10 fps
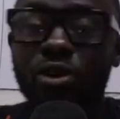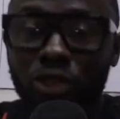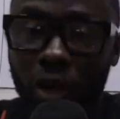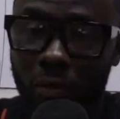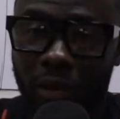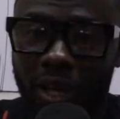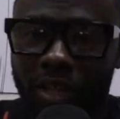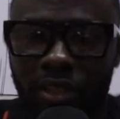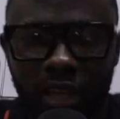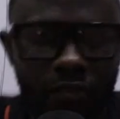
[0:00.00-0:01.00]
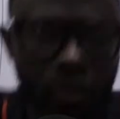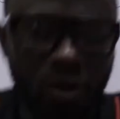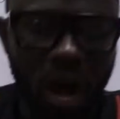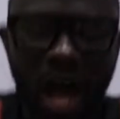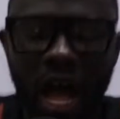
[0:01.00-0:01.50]
topics if you
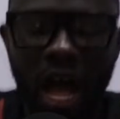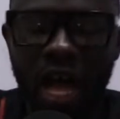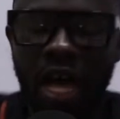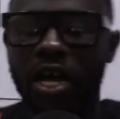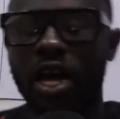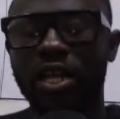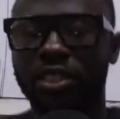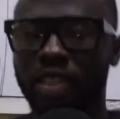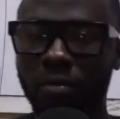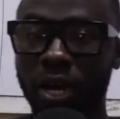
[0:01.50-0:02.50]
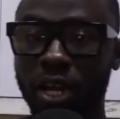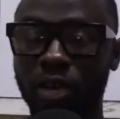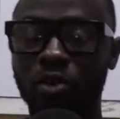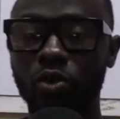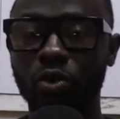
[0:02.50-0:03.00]
are uh, somebody
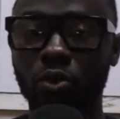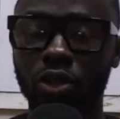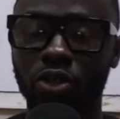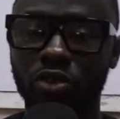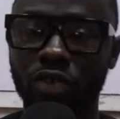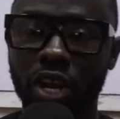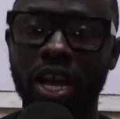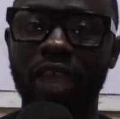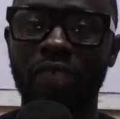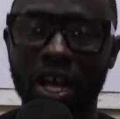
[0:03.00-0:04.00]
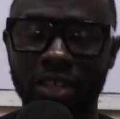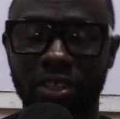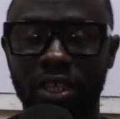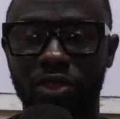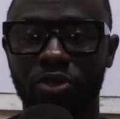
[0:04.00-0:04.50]
who would want to really have
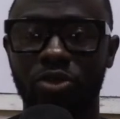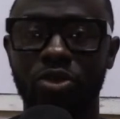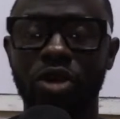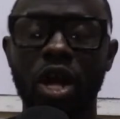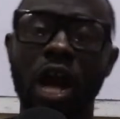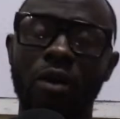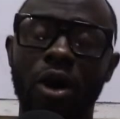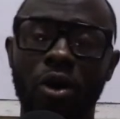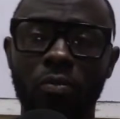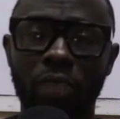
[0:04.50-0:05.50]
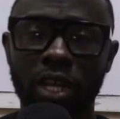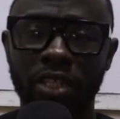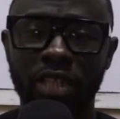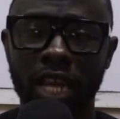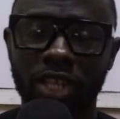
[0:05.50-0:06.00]
access to our complete
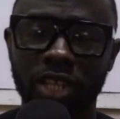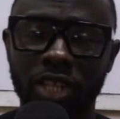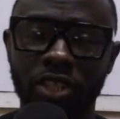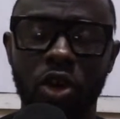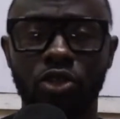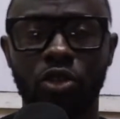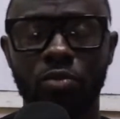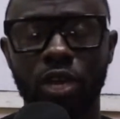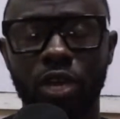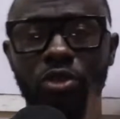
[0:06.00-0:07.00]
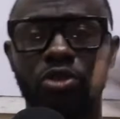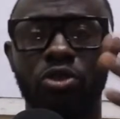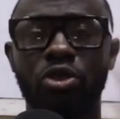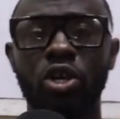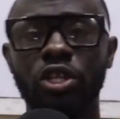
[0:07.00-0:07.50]
lectures and also be able
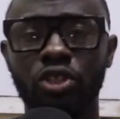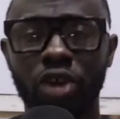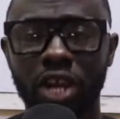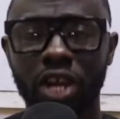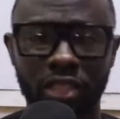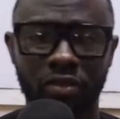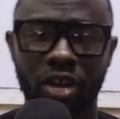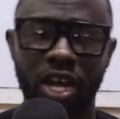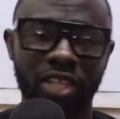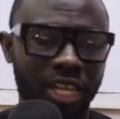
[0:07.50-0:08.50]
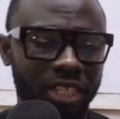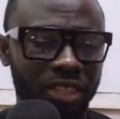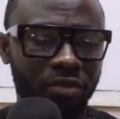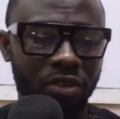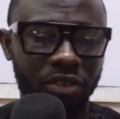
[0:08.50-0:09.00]
to join us for our executive
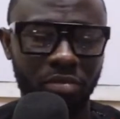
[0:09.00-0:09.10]
revision